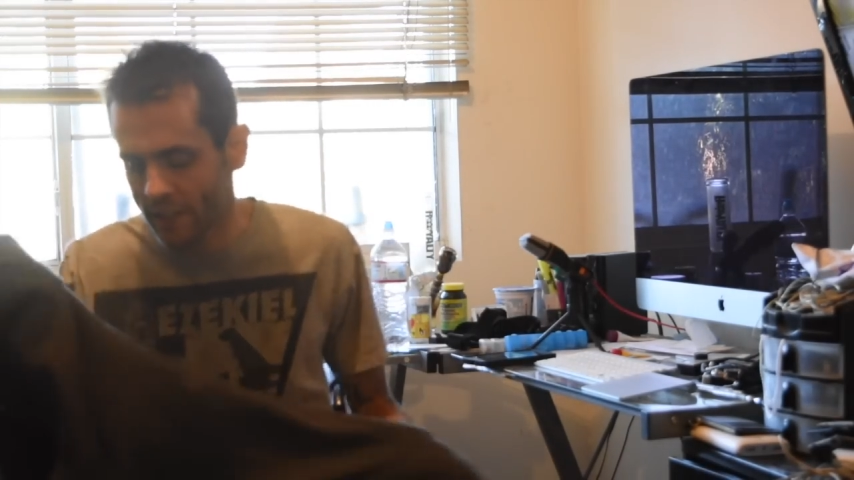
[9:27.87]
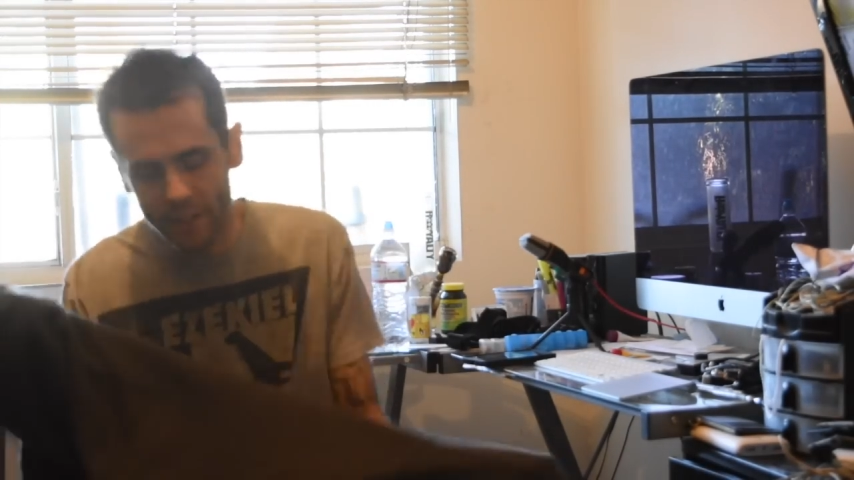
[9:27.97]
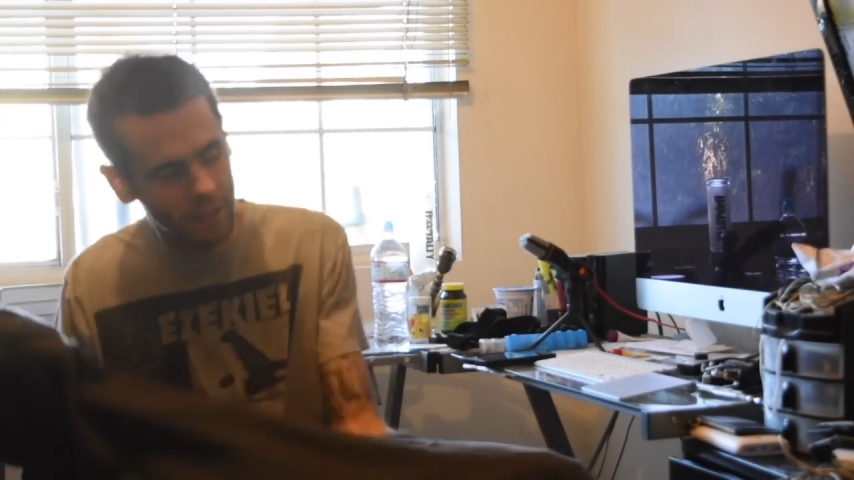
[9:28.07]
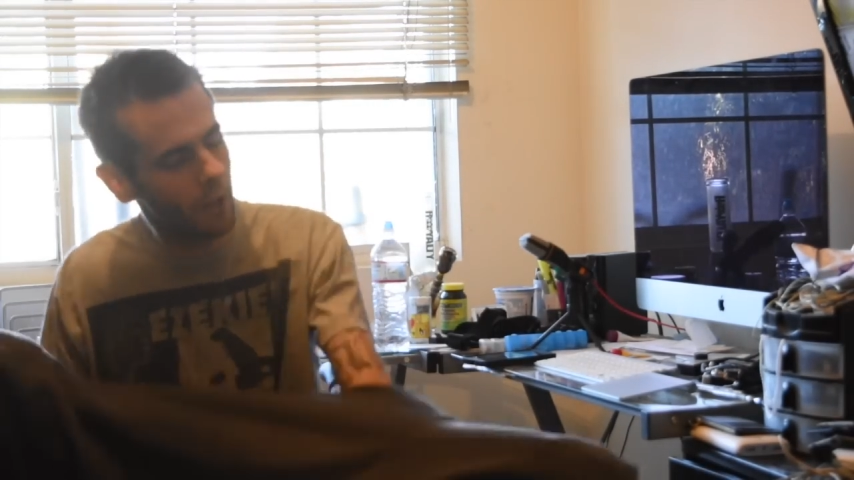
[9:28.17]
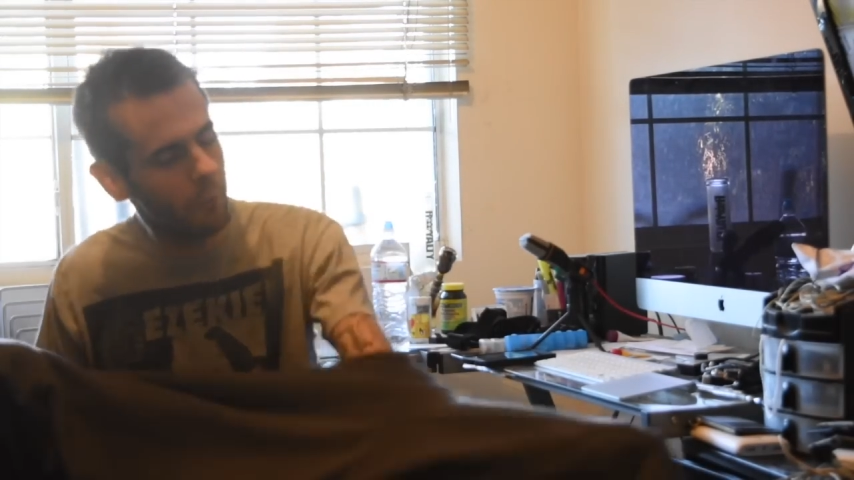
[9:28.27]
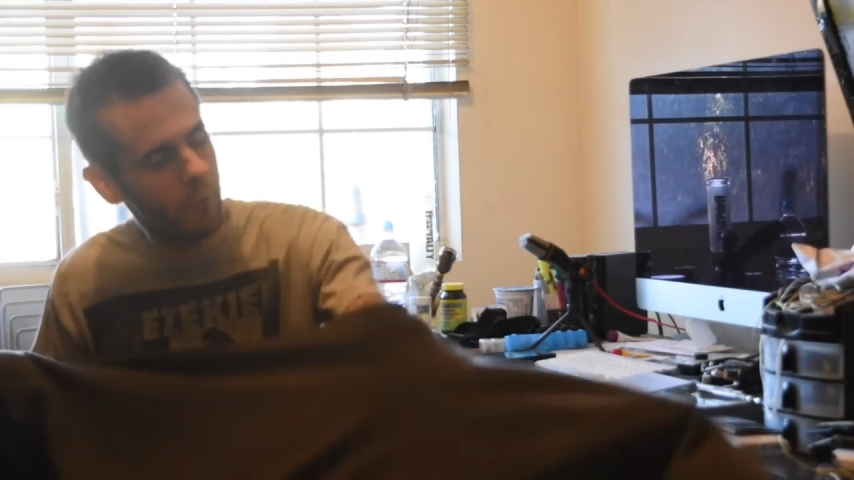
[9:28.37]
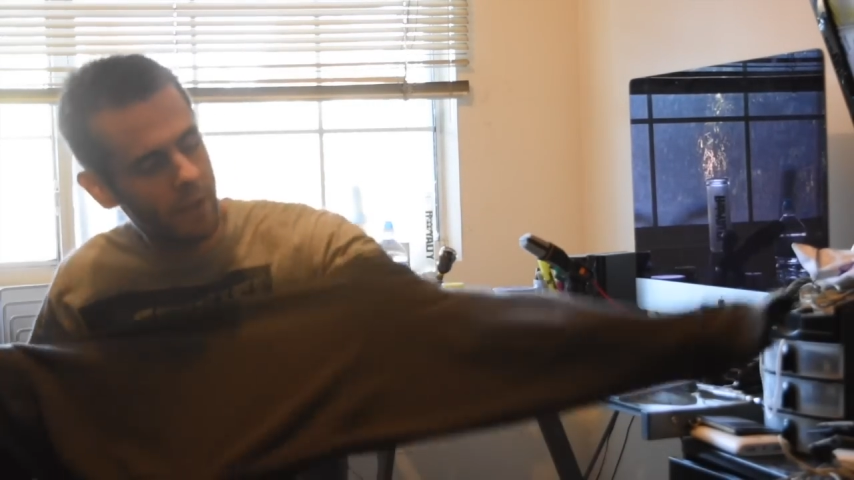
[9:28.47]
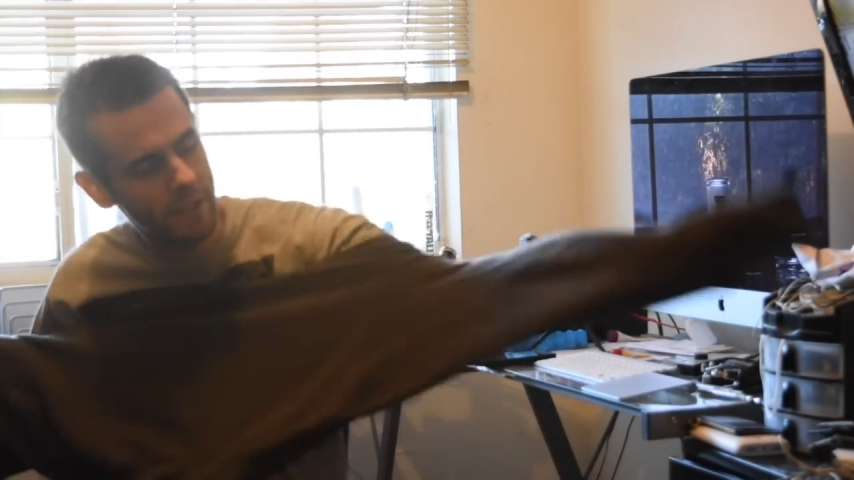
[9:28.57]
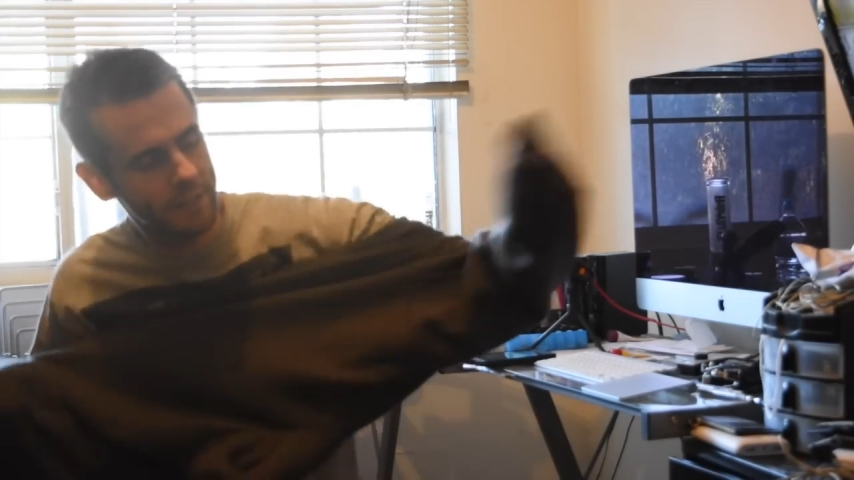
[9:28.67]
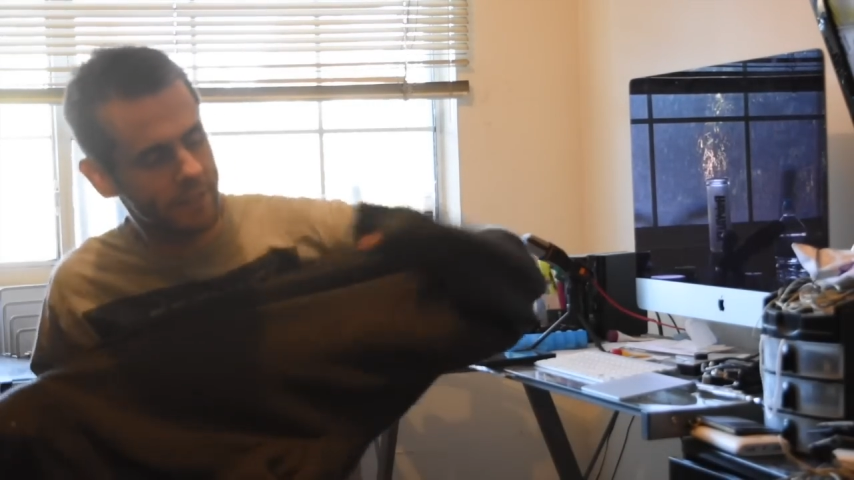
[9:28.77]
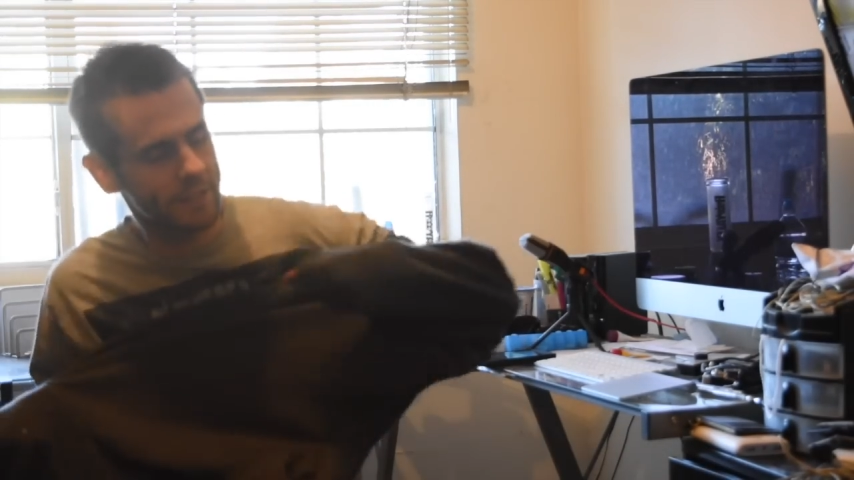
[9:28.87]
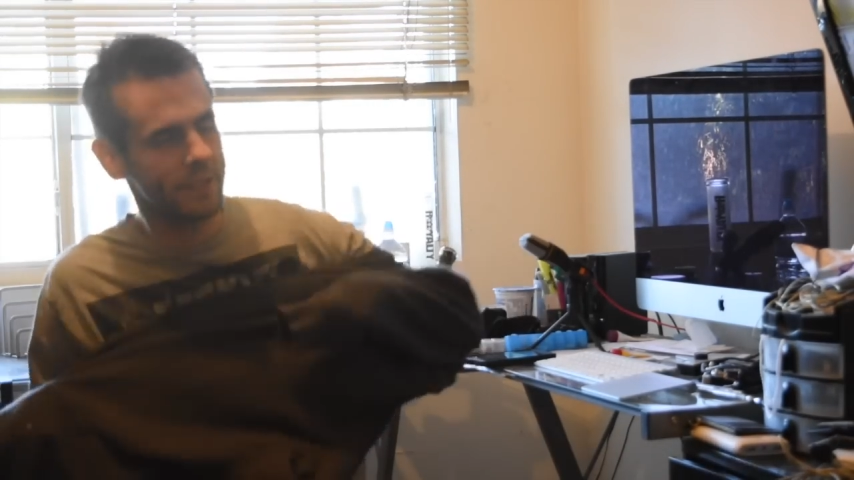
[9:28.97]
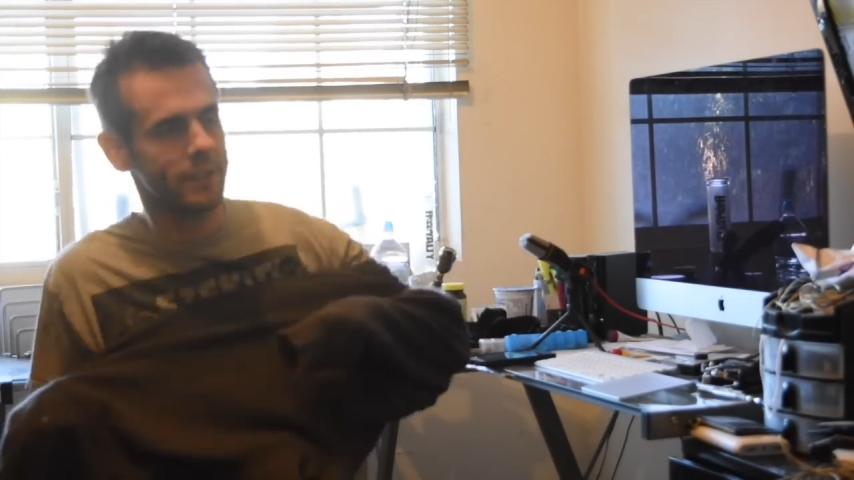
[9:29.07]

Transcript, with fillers: and the armrests,